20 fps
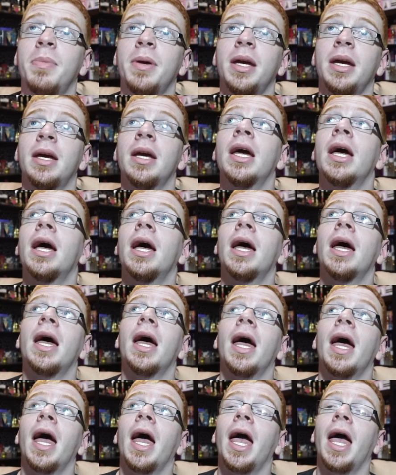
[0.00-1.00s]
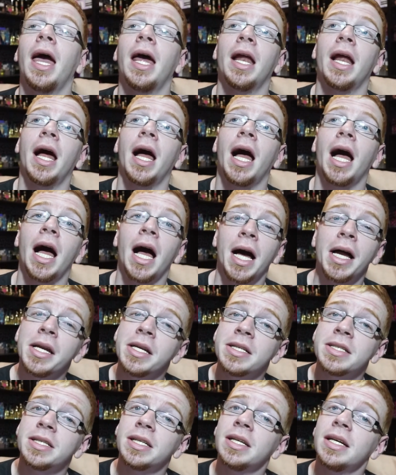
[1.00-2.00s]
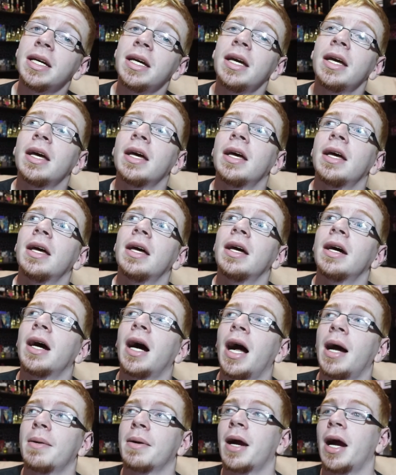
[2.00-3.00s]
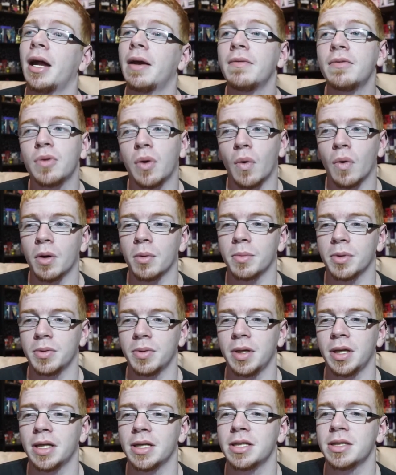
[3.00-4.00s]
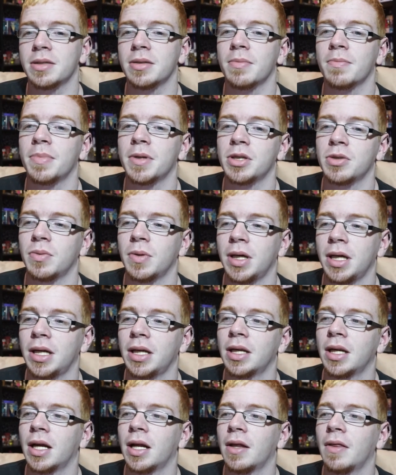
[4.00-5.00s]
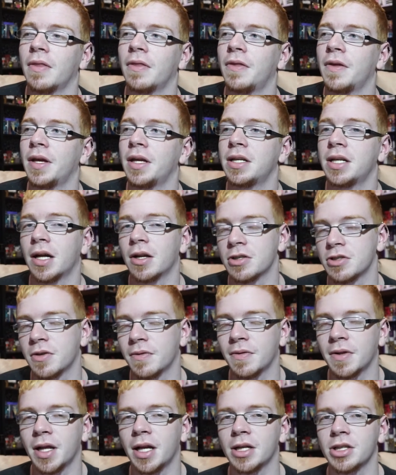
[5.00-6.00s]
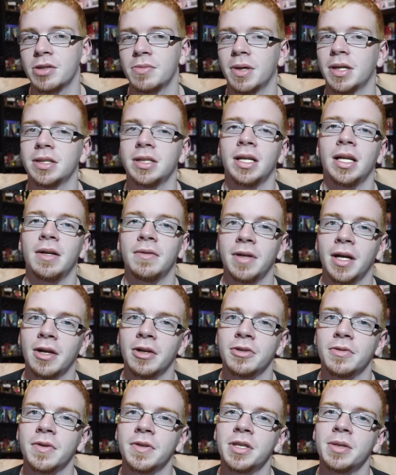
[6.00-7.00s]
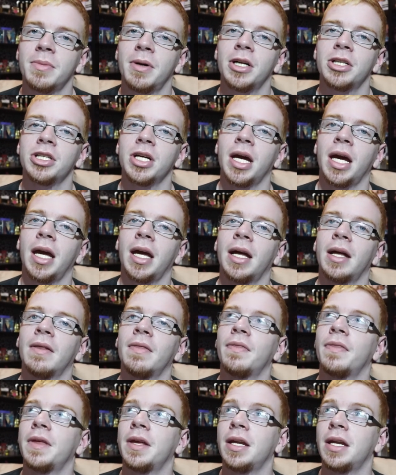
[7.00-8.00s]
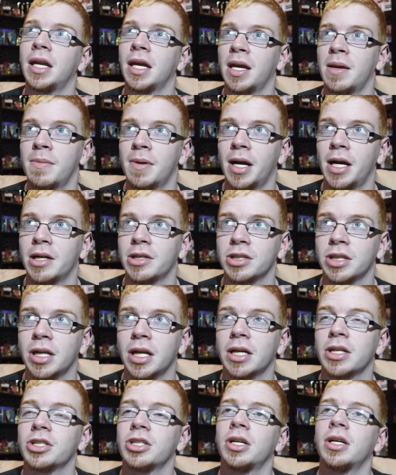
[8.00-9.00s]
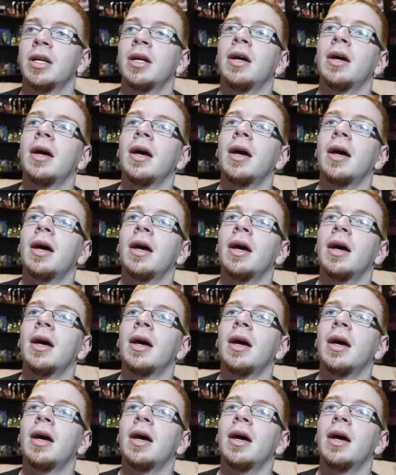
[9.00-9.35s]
be? And honestly, I'm kind of torn between this, between the Taylor Swift collection, because I love Taylor Swift so much, and the Nicki Minaj collection.